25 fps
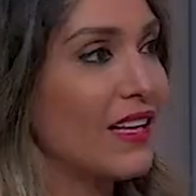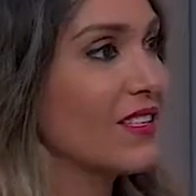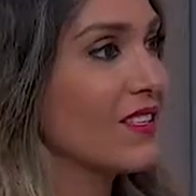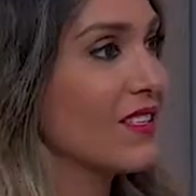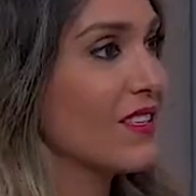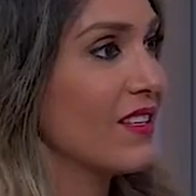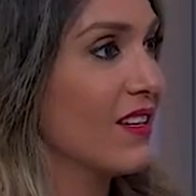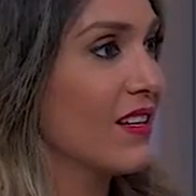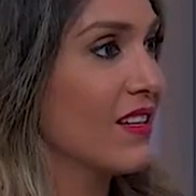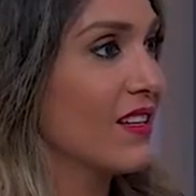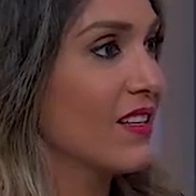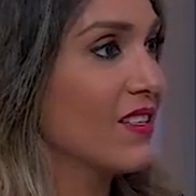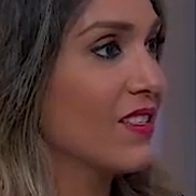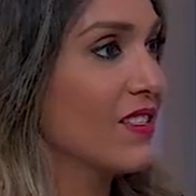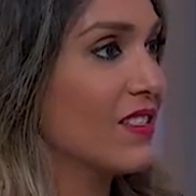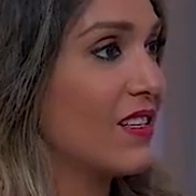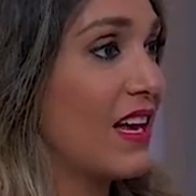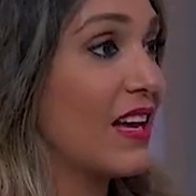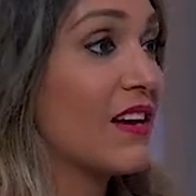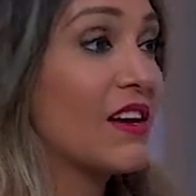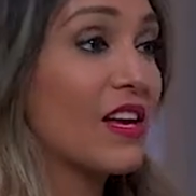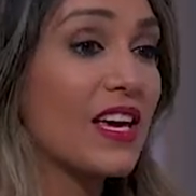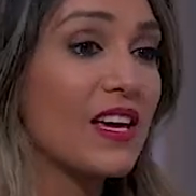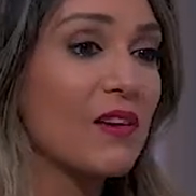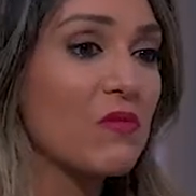us
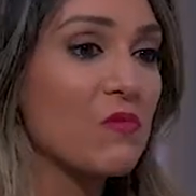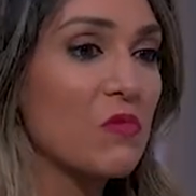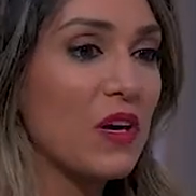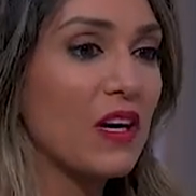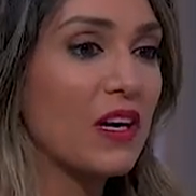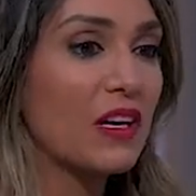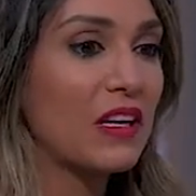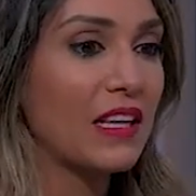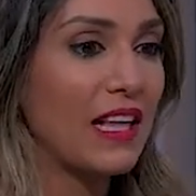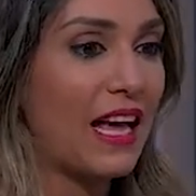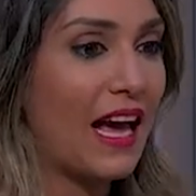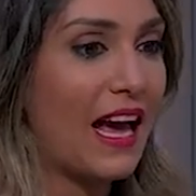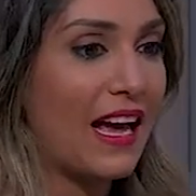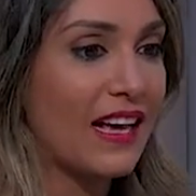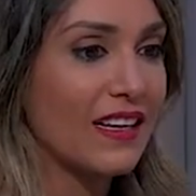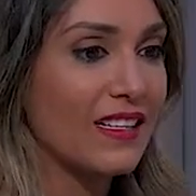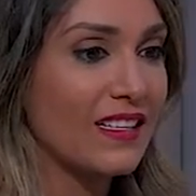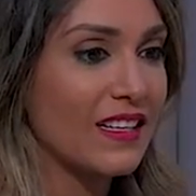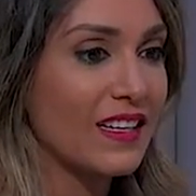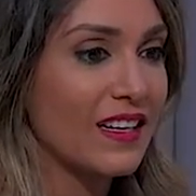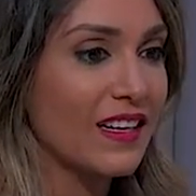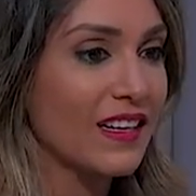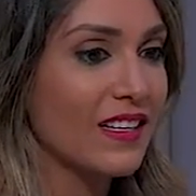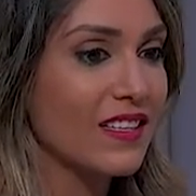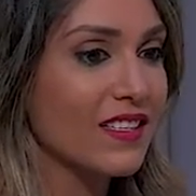and he will ask
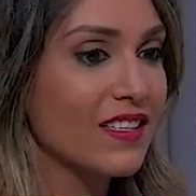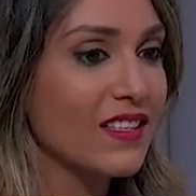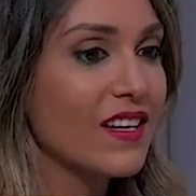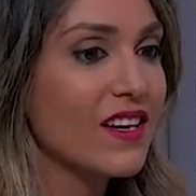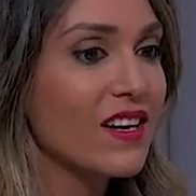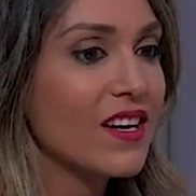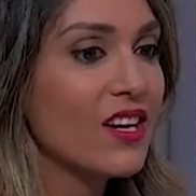us